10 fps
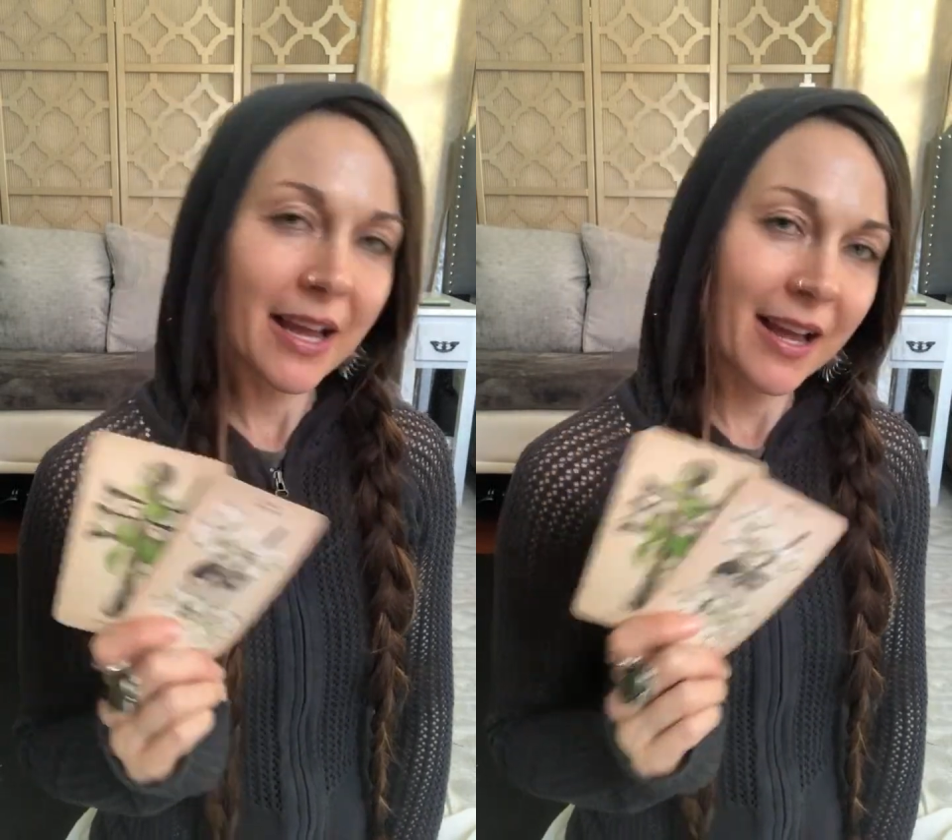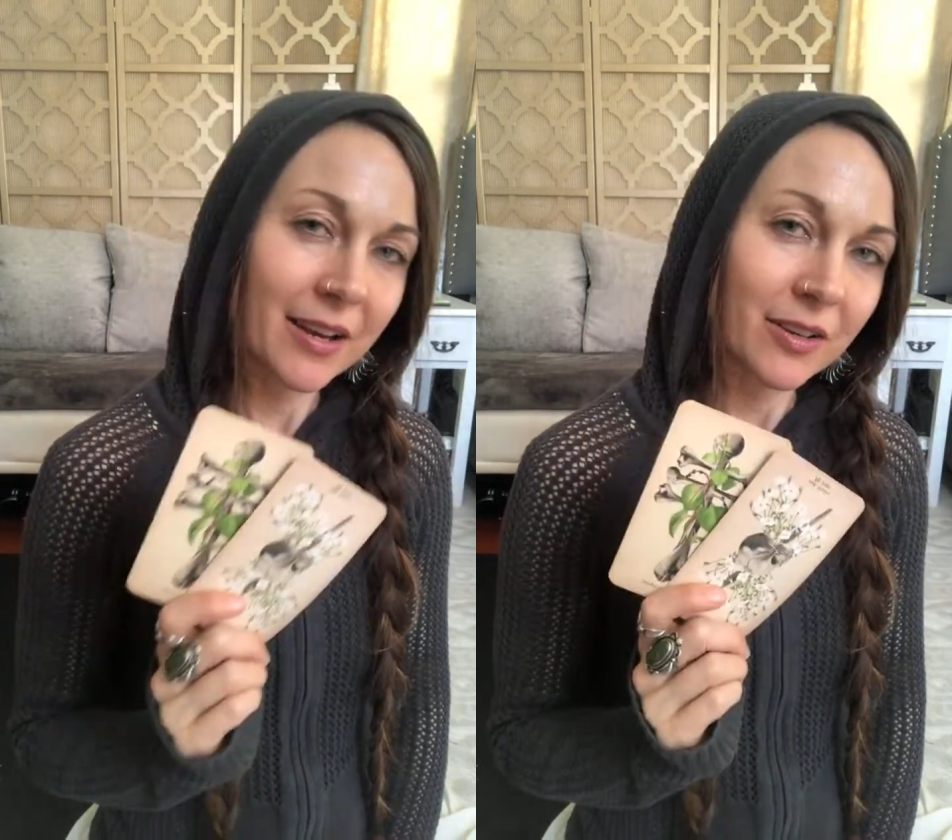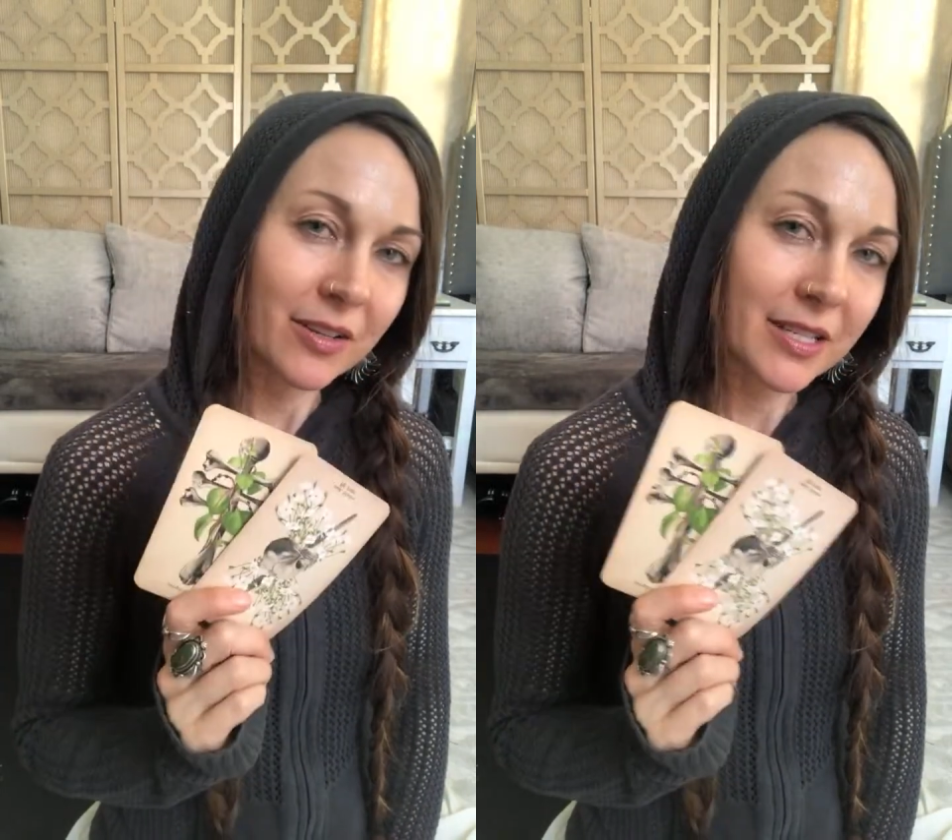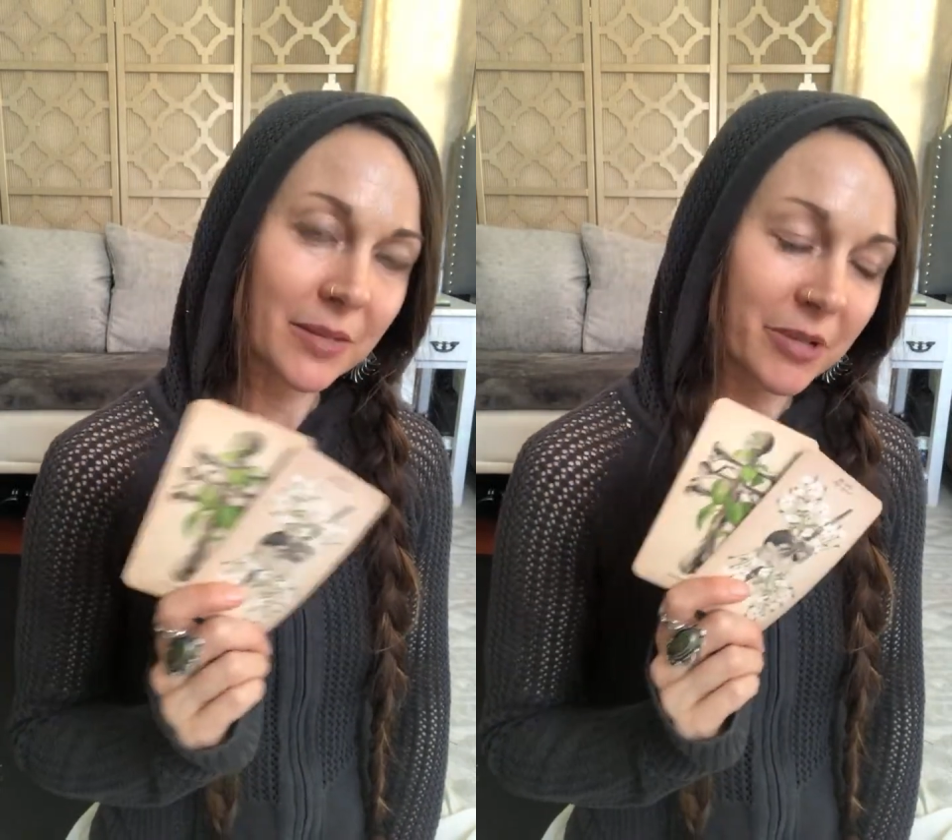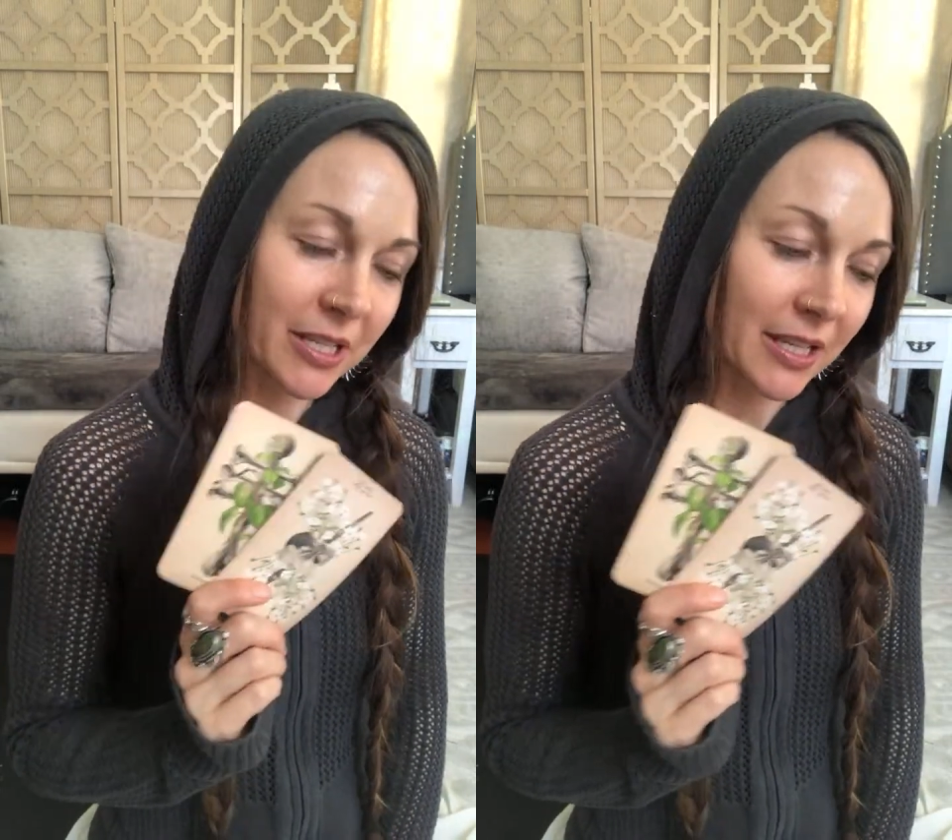and
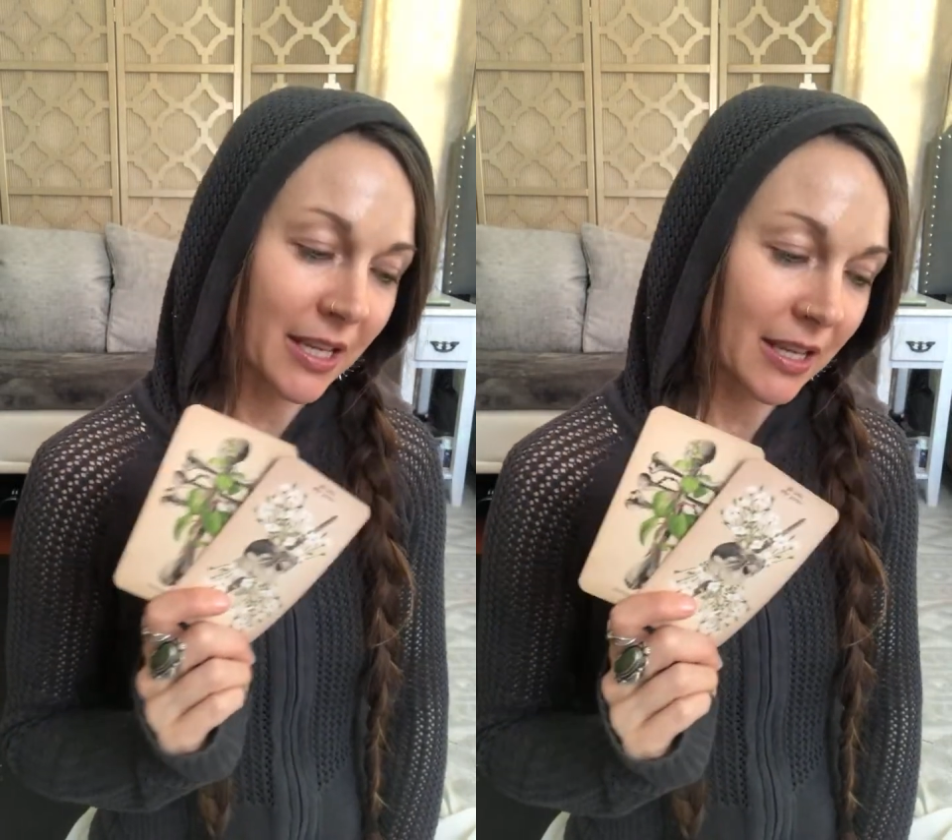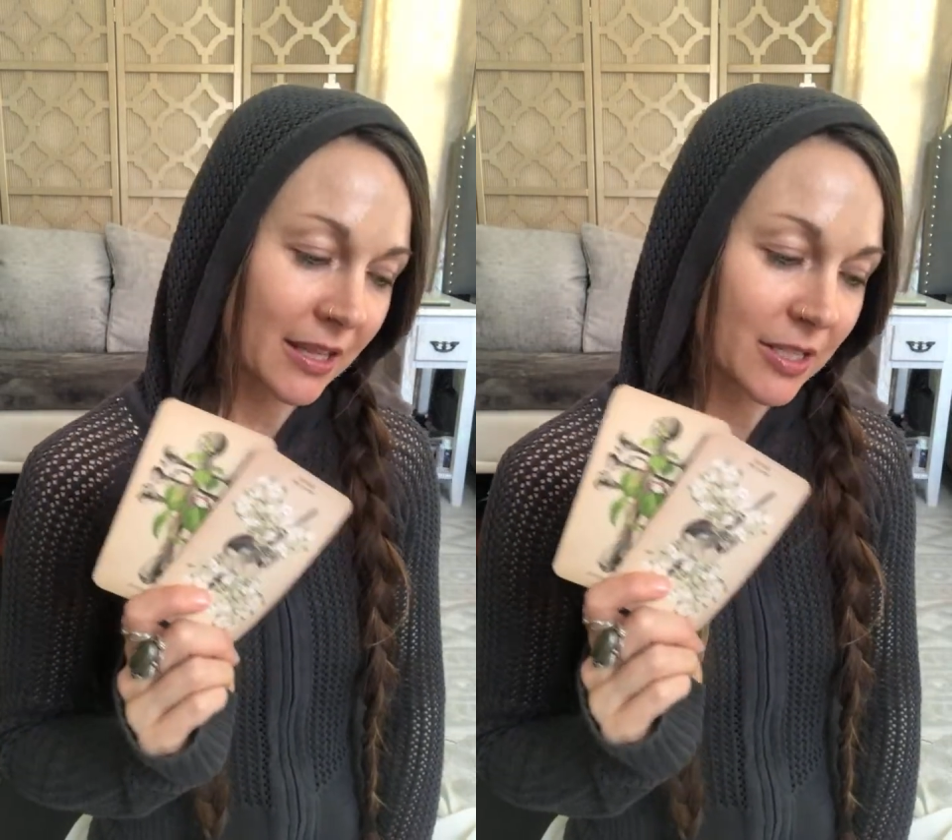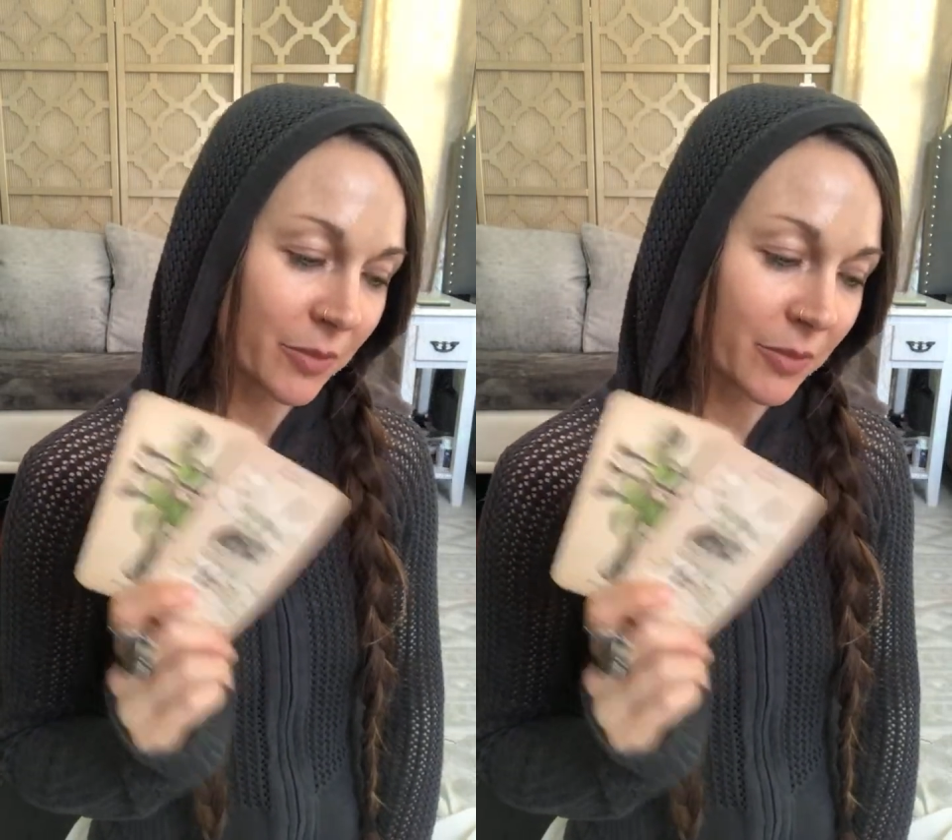typically these